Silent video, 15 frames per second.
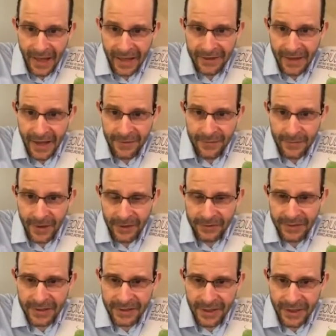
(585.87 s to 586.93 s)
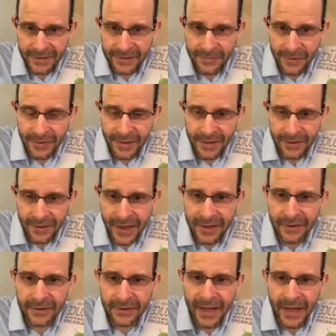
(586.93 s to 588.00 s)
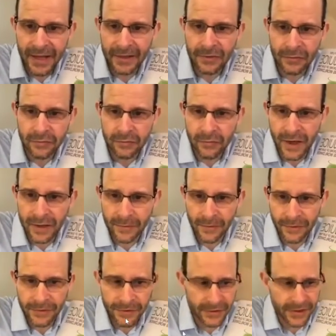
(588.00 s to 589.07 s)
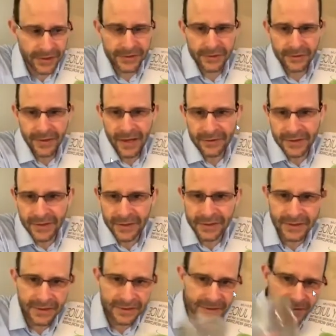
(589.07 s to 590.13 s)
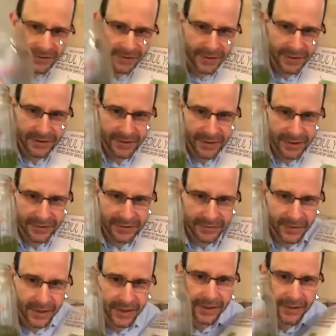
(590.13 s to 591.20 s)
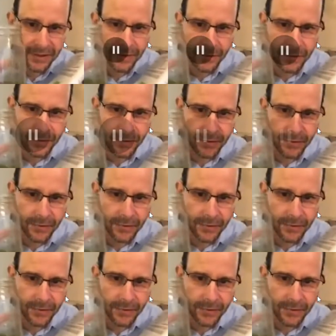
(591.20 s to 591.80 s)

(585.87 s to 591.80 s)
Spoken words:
that heavy metal detox smoothie later, incredible. 32 ounces. This is 32 ounces right here.